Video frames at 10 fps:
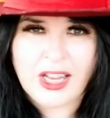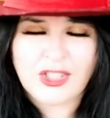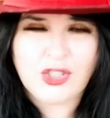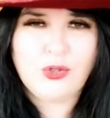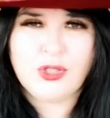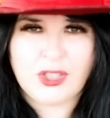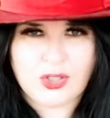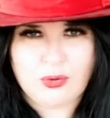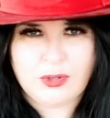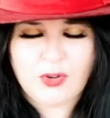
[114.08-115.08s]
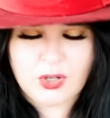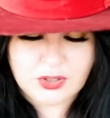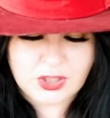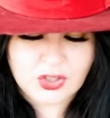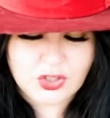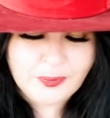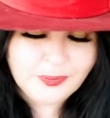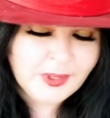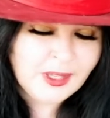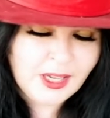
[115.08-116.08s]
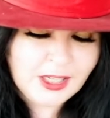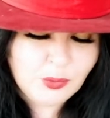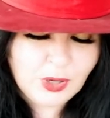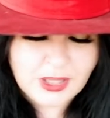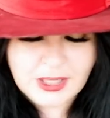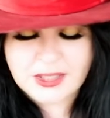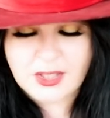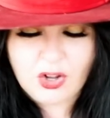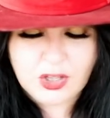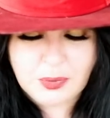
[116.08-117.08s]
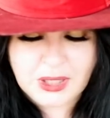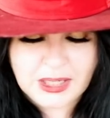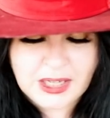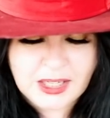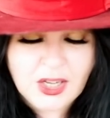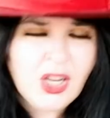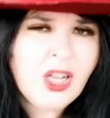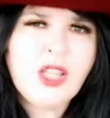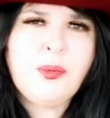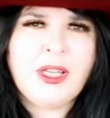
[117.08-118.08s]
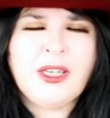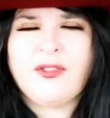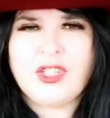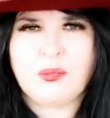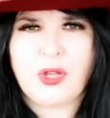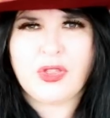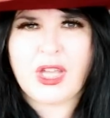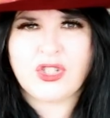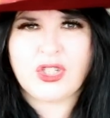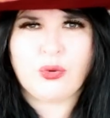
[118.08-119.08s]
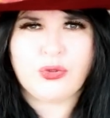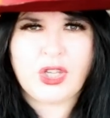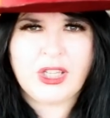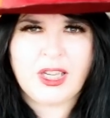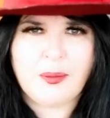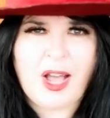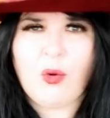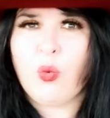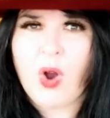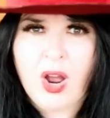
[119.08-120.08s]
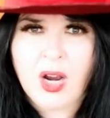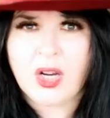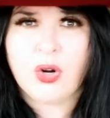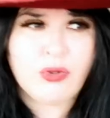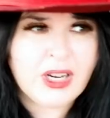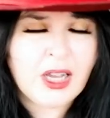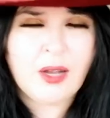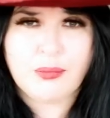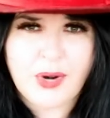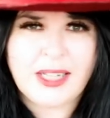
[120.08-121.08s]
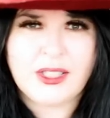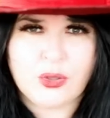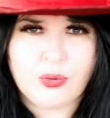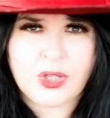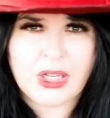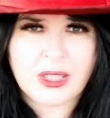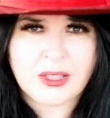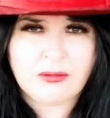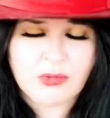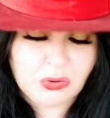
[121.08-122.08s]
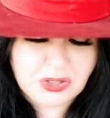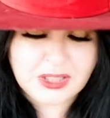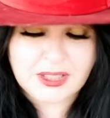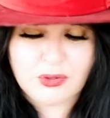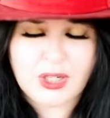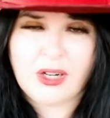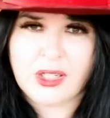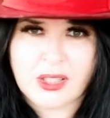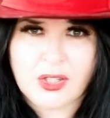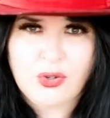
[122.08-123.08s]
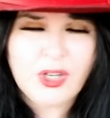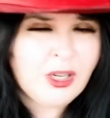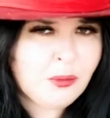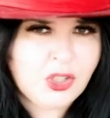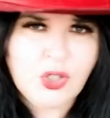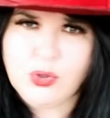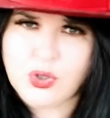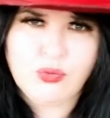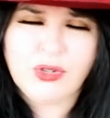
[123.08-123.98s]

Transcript: and use it to your advantage. Anyway, let's start at the beginning. At the beginning of this month, actually, you're thinking about work, career, and practical things. Not necessarily like you, but you will do